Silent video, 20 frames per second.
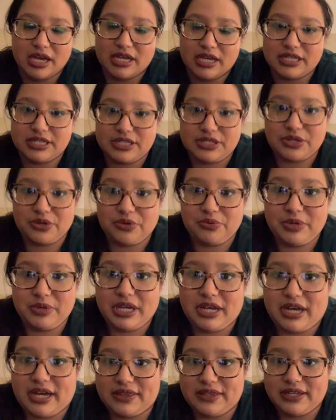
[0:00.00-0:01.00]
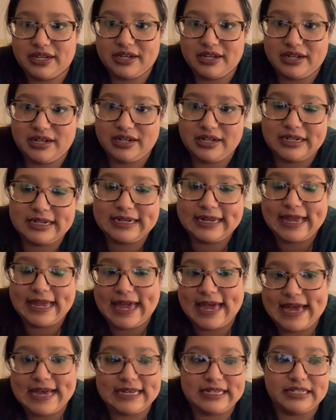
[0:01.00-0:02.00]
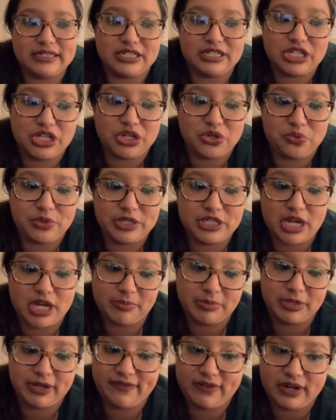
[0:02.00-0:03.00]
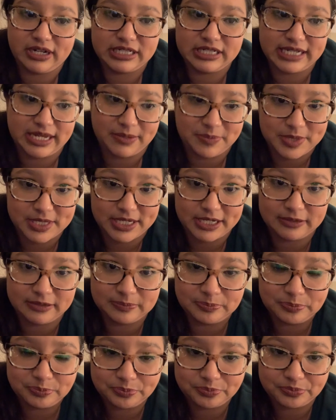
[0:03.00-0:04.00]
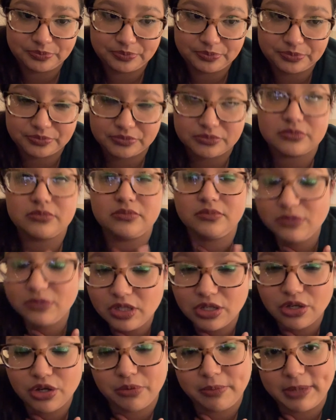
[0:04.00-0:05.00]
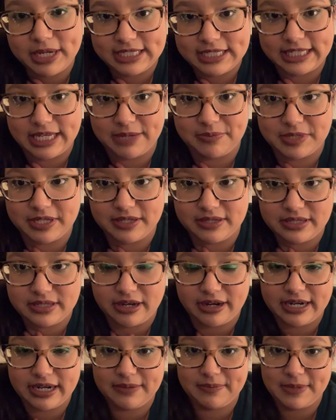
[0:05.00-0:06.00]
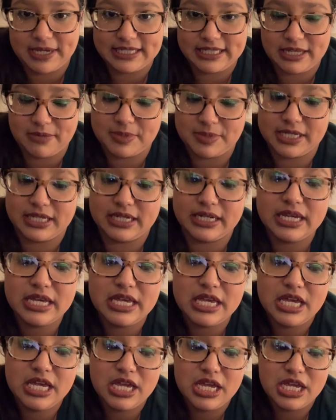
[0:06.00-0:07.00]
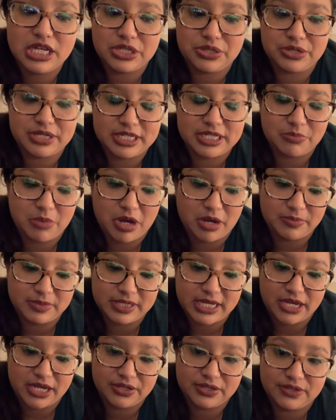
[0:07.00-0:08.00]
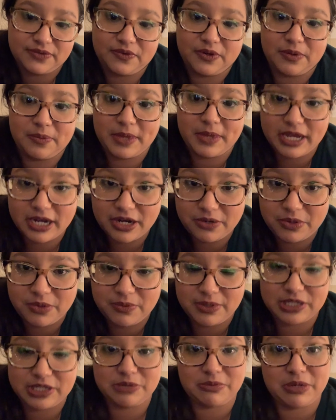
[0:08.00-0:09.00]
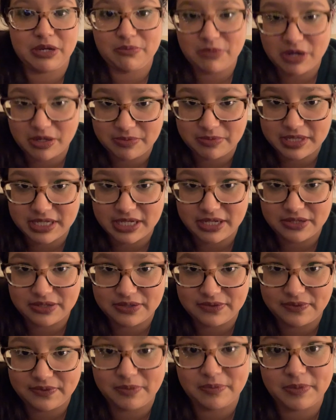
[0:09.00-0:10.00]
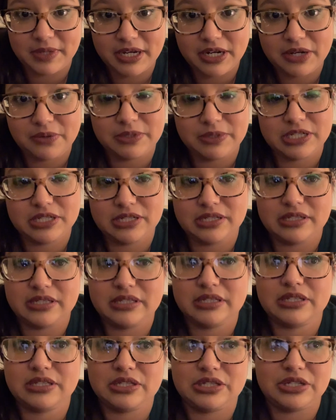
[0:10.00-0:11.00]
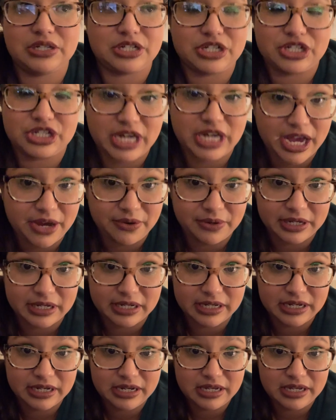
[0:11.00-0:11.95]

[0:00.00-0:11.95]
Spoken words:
So we got there and we dropped off our stepson, or my stepson, sorry, my stepson, to his mom's house. From there, we went to my mom's house. From there, we just took a shower.